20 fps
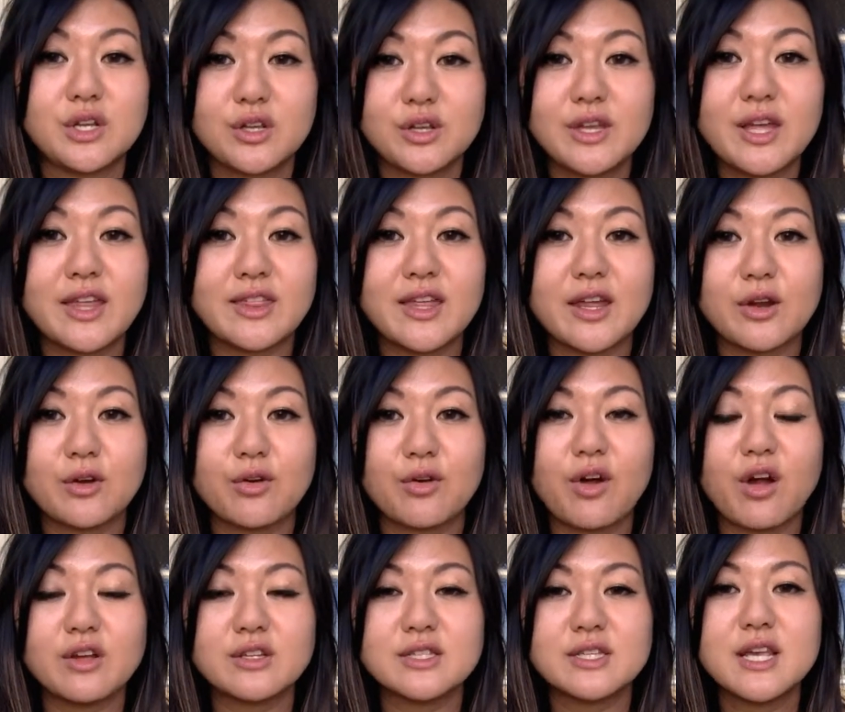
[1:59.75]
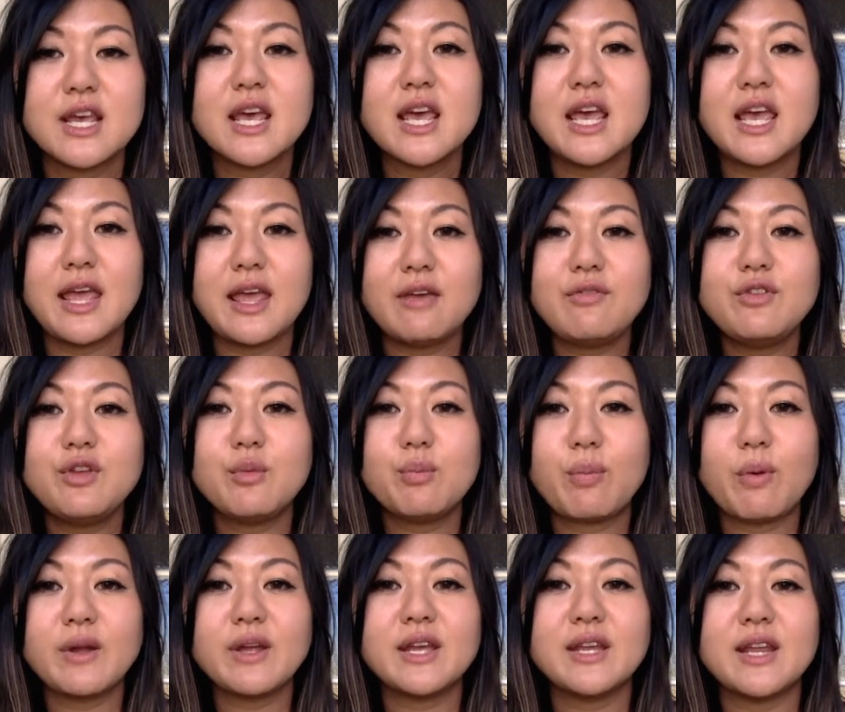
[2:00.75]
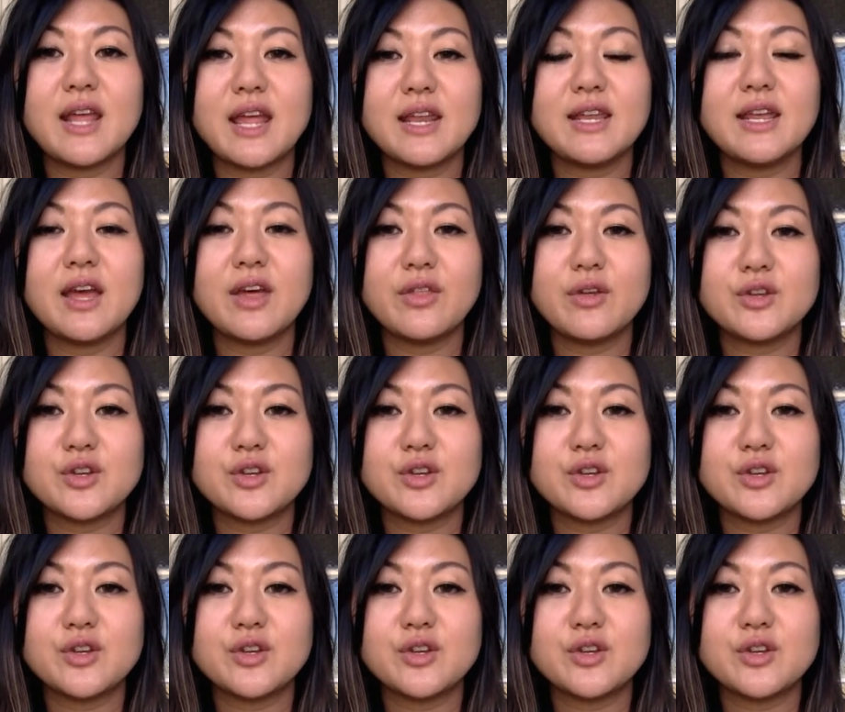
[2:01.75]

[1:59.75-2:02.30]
get that across. If you bring in any other